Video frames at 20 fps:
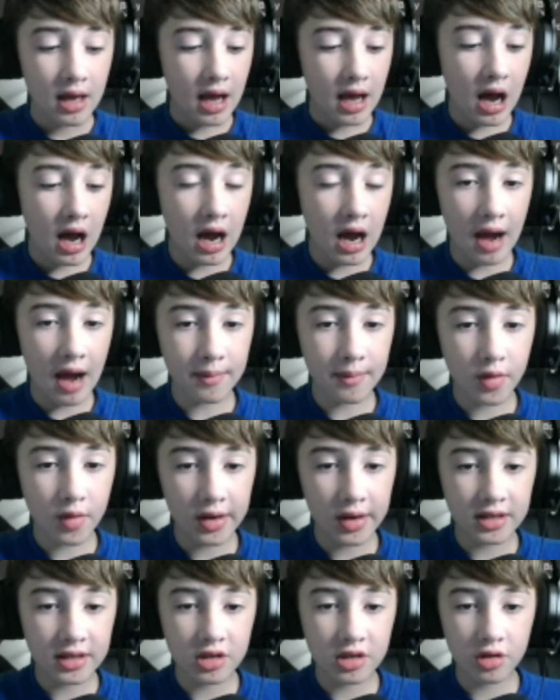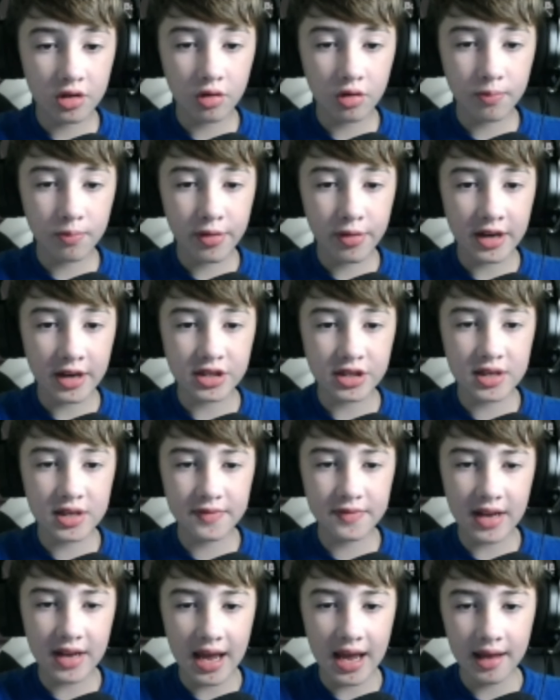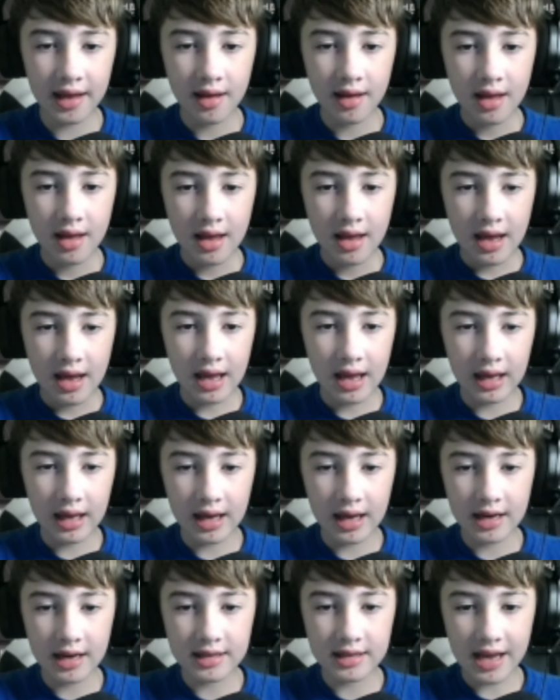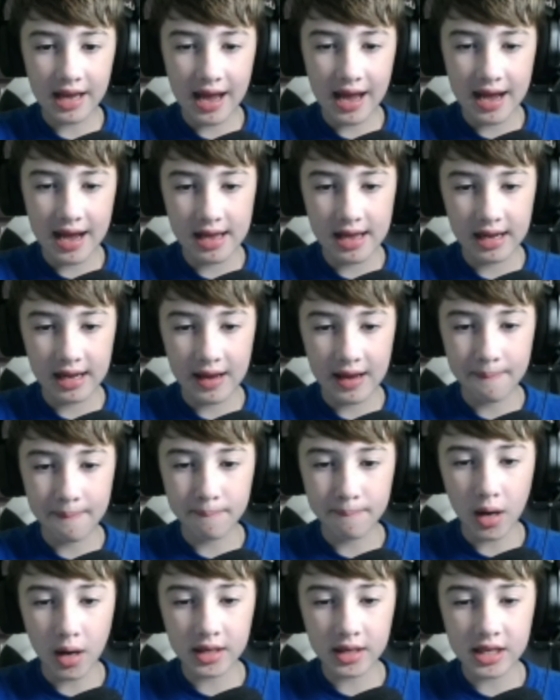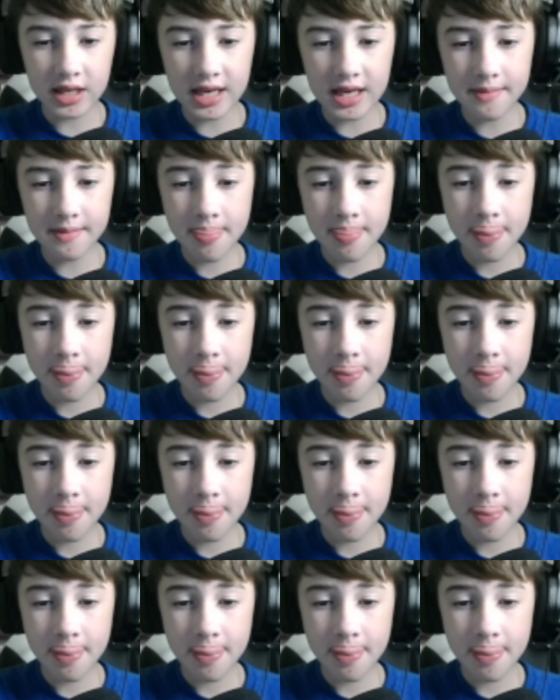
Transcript: I'm going to press Shift A and add a monkey.